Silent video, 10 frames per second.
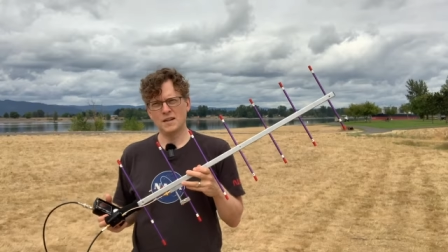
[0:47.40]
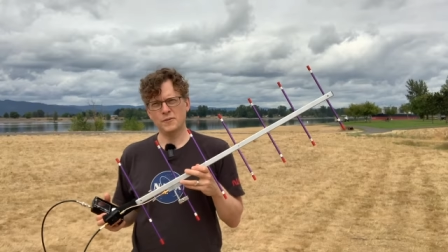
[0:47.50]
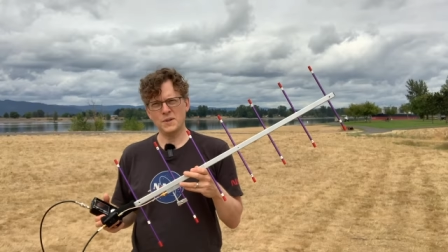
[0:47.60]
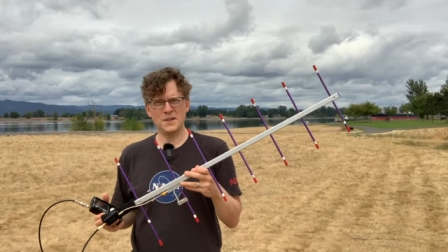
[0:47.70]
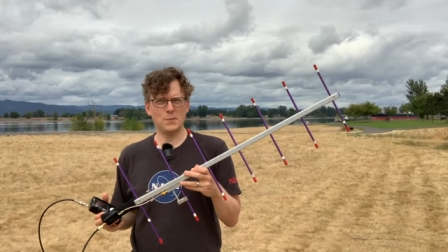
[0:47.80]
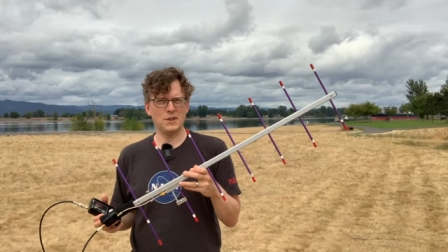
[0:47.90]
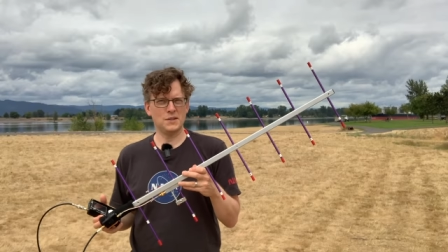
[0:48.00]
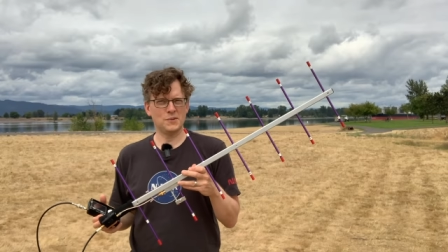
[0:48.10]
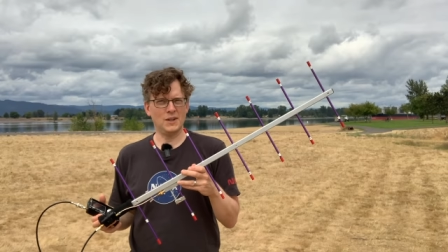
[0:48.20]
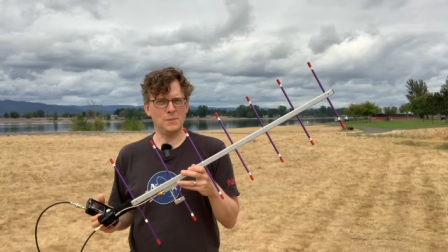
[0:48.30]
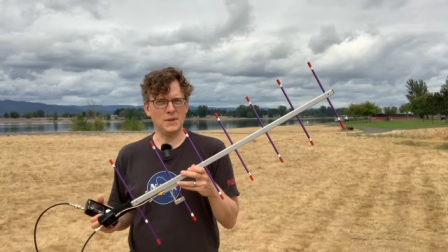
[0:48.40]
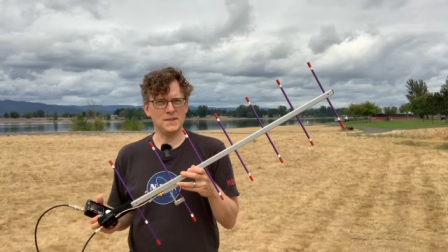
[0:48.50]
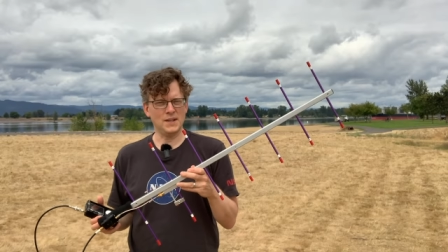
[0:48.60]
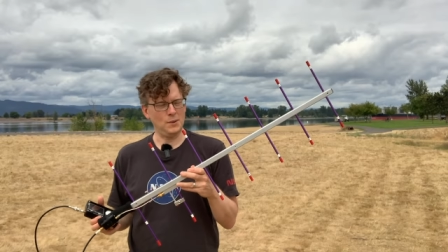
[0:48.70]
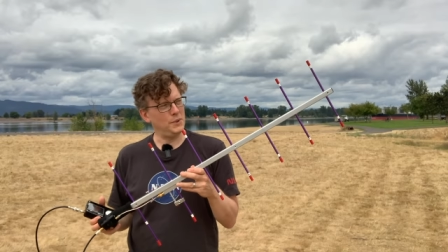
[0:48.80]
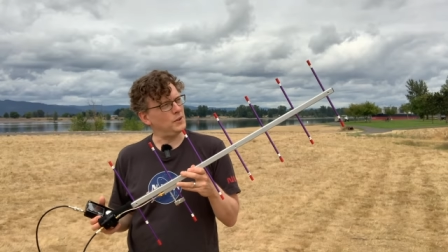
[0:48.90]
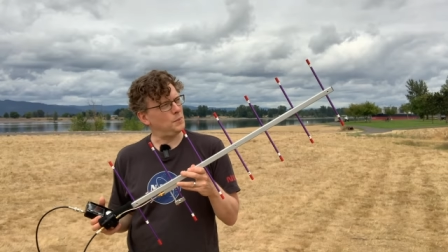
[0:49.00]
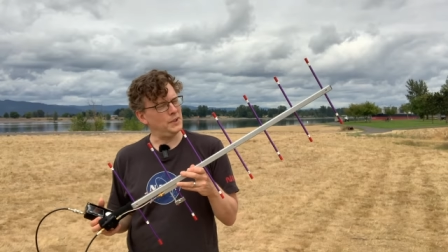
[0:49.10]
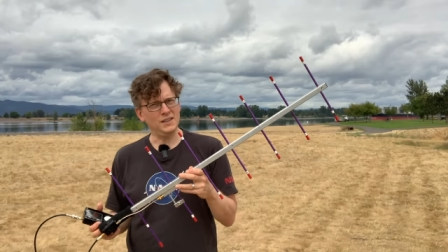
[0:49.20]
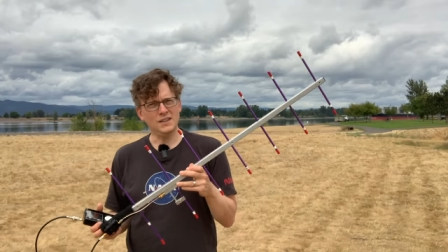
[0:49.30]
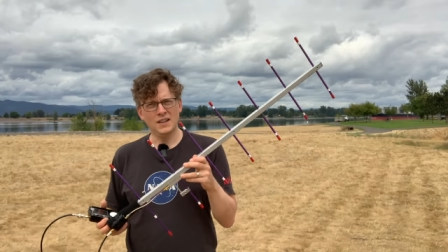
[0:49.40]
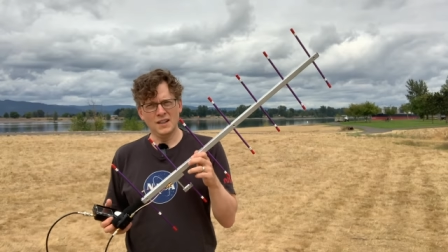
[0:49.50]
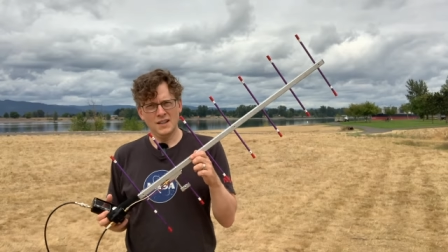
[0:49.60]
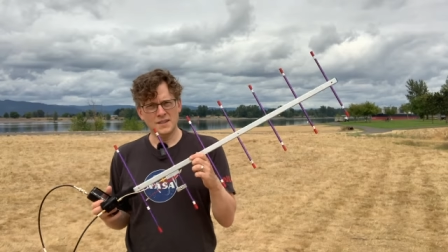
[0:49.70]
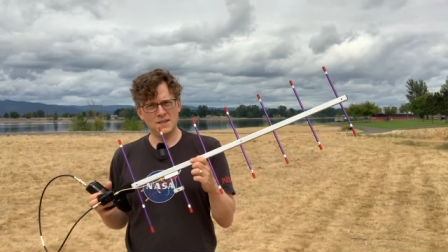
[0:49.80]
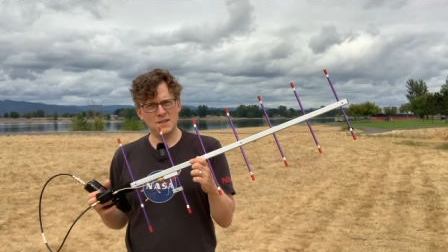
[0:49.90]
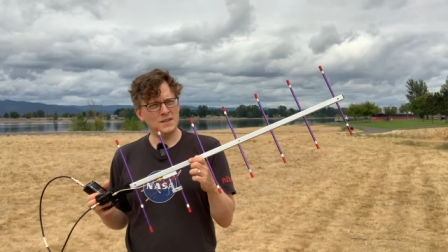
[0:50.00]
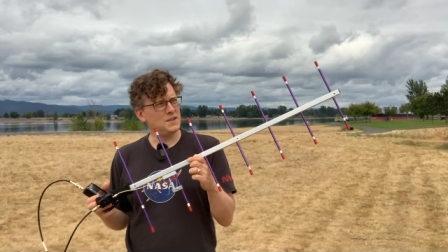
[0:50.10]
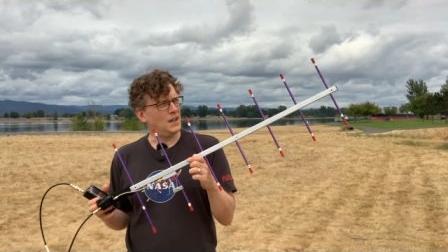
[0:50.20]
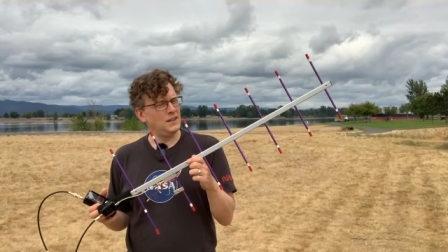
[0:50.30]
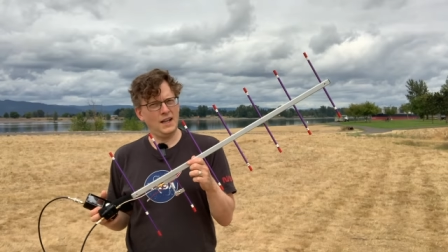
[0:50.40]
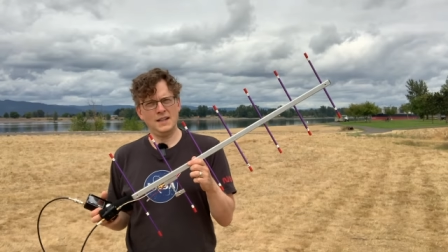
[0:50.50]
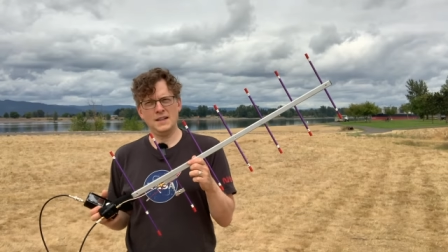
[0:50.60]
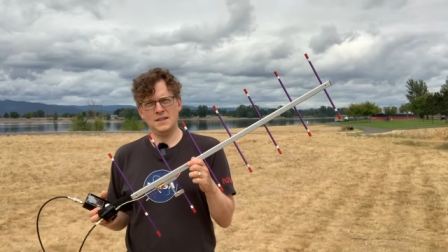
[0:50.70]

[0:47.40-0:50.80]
First, let me describe my setup here a bit. This is a Yagi